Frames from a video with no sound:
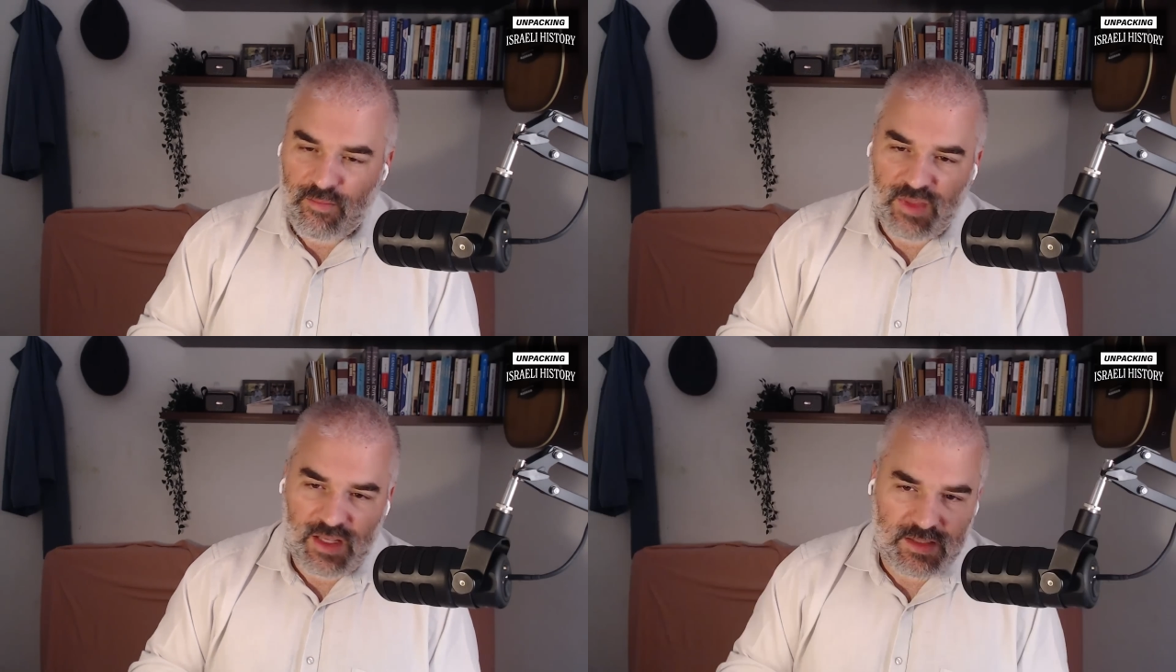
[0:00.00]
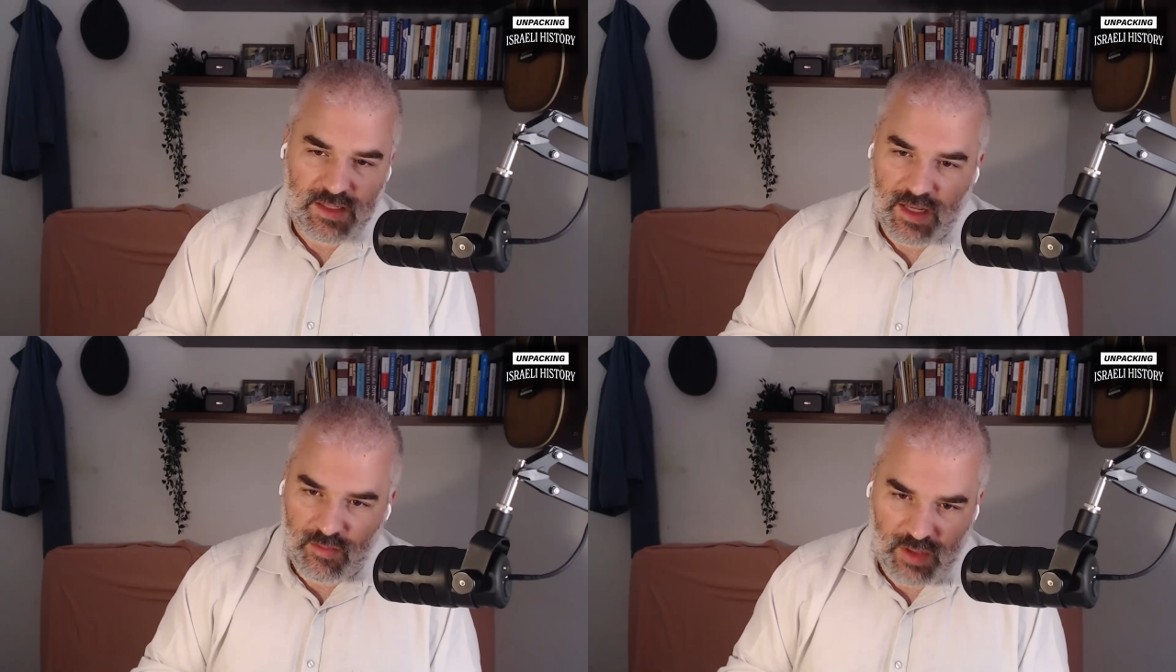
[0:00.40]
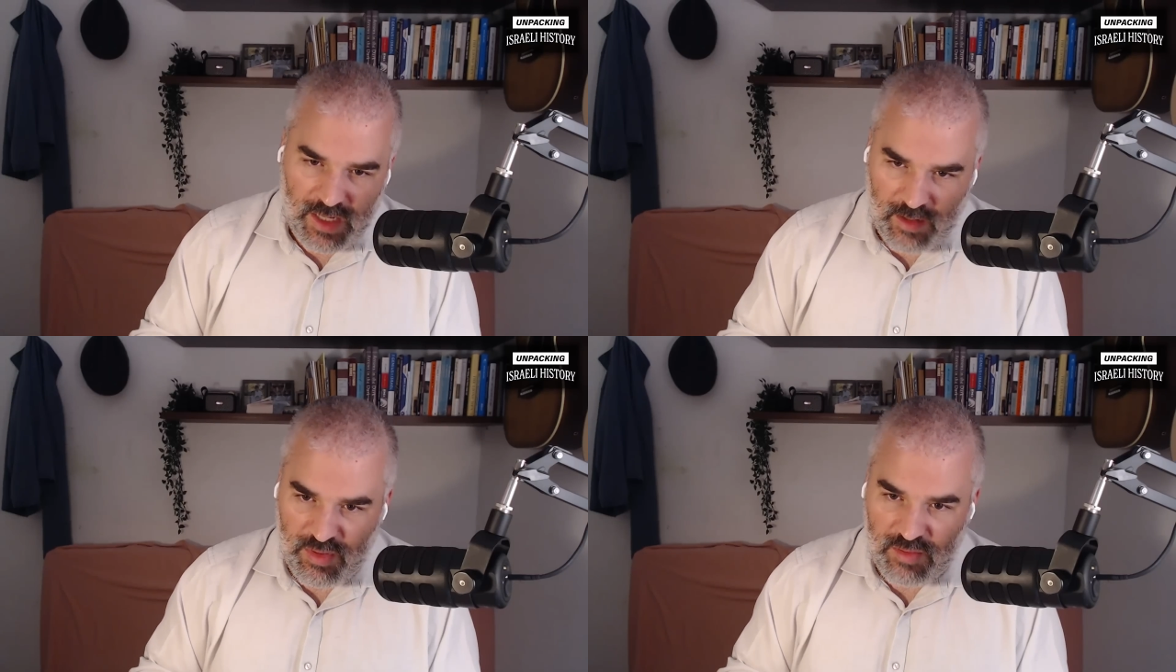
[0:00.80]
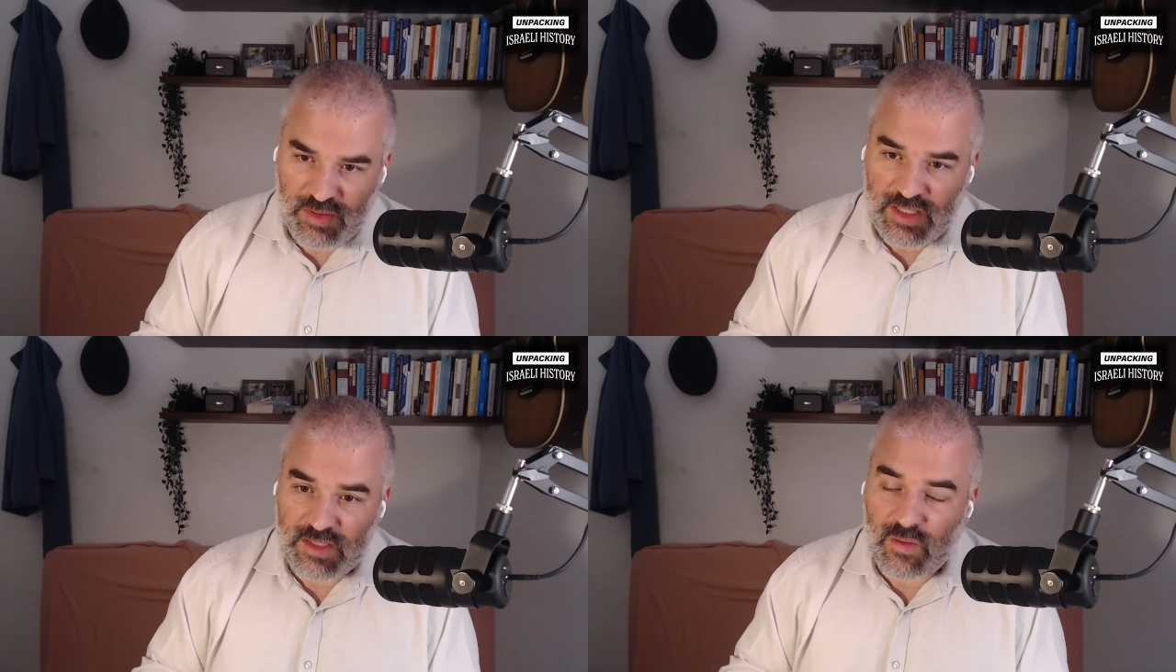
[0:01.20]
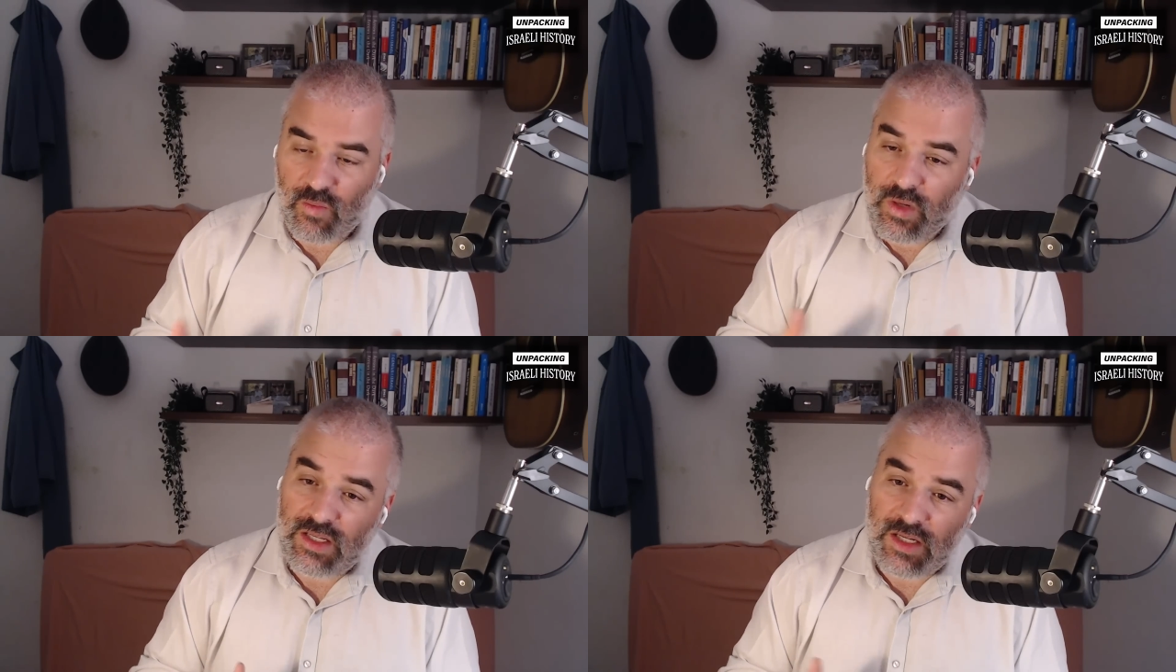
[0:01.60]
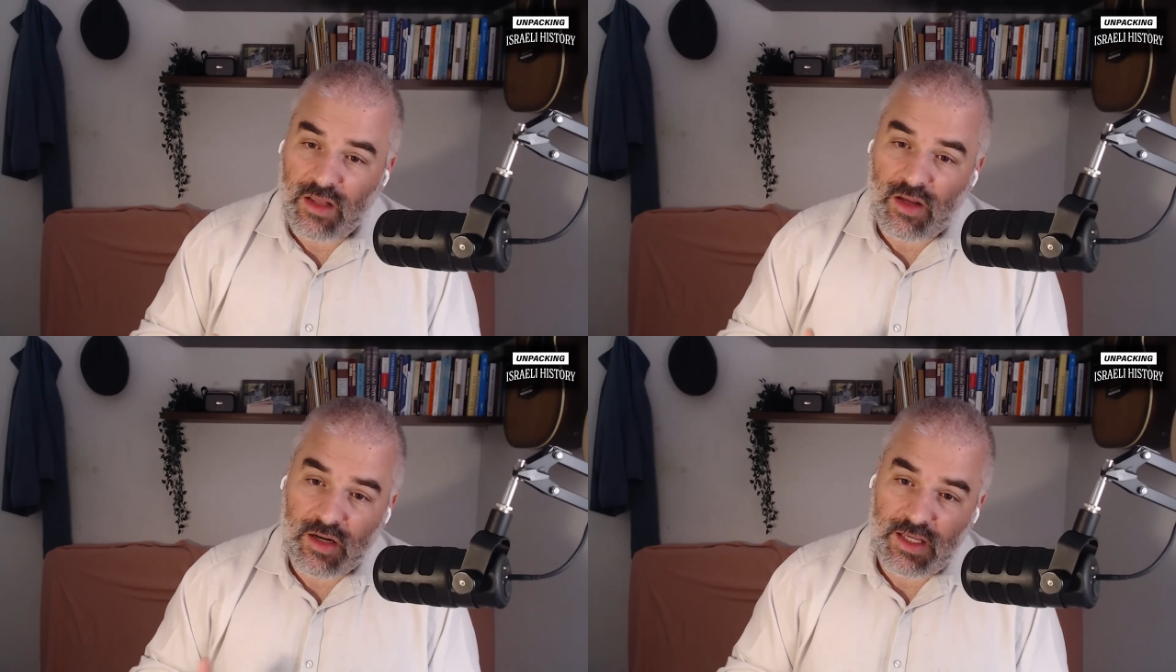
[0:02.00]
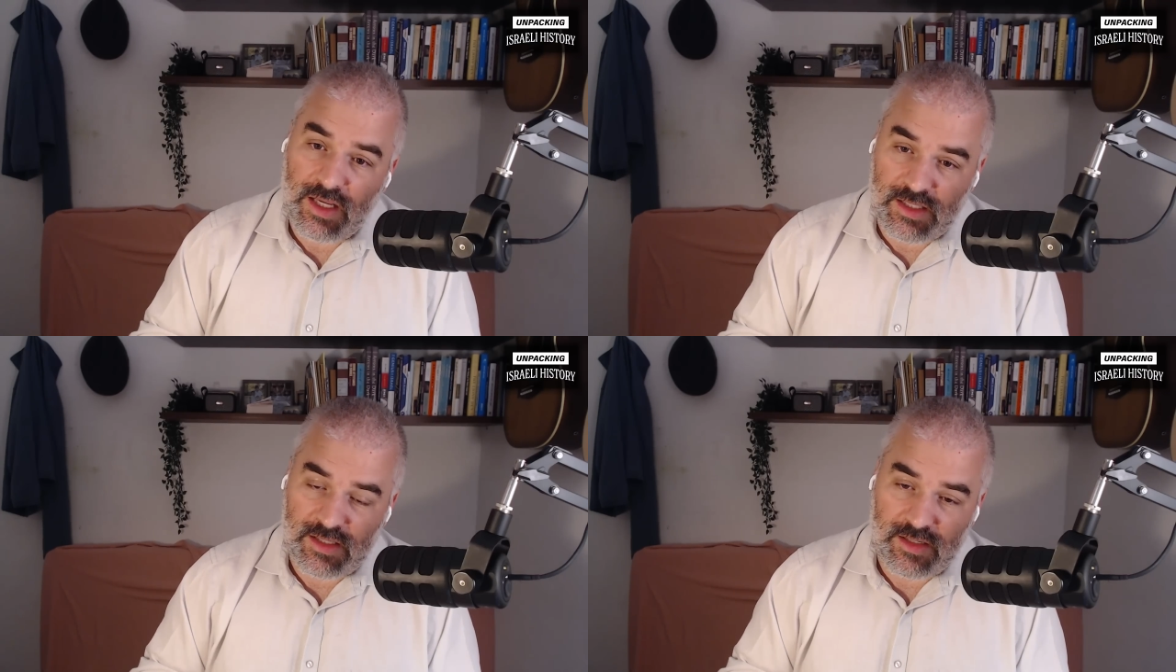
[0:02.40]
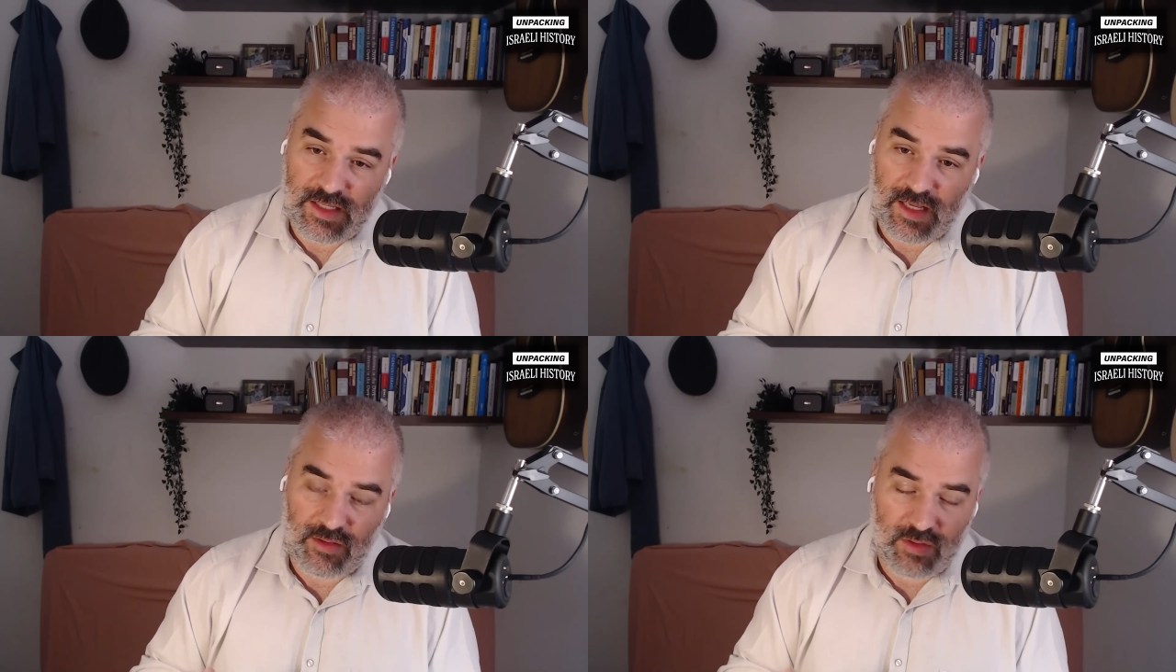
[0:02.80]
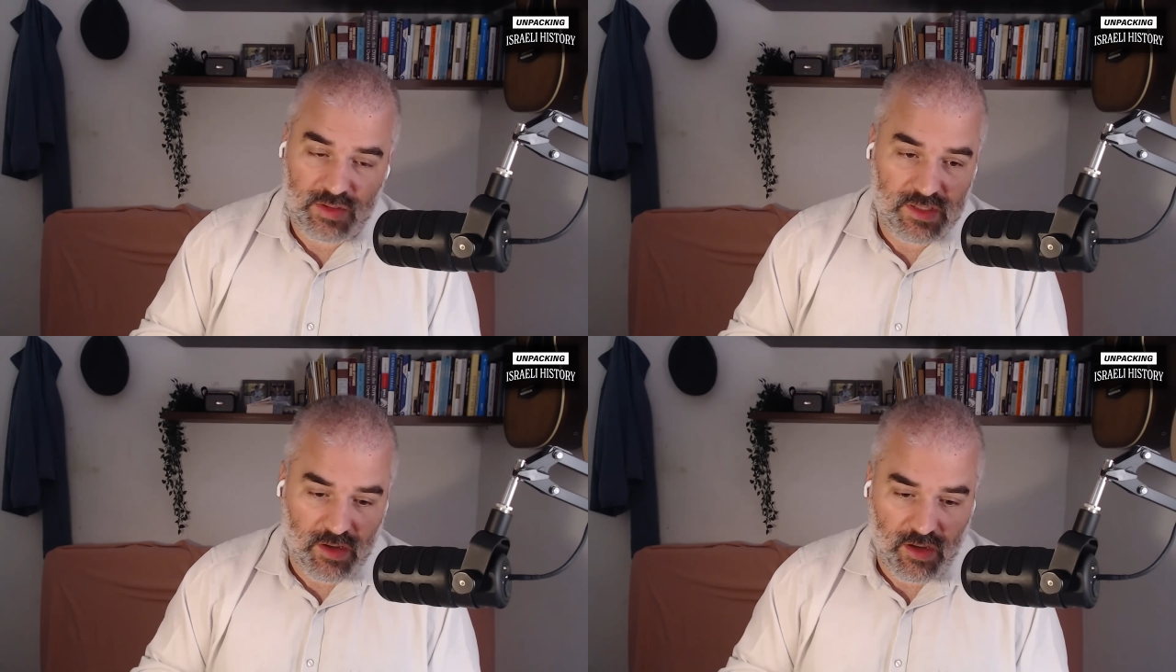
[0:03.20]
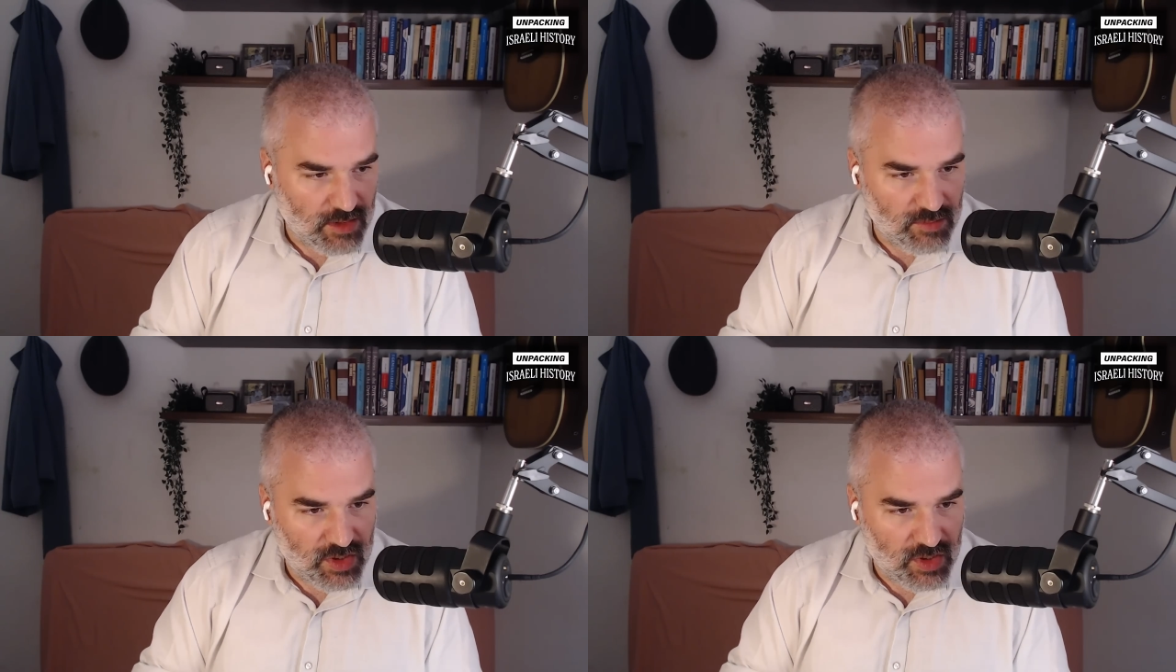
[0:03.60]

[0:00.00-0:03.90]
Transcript: That's not what happened, but that's what we tell our kids. There's that old song, right?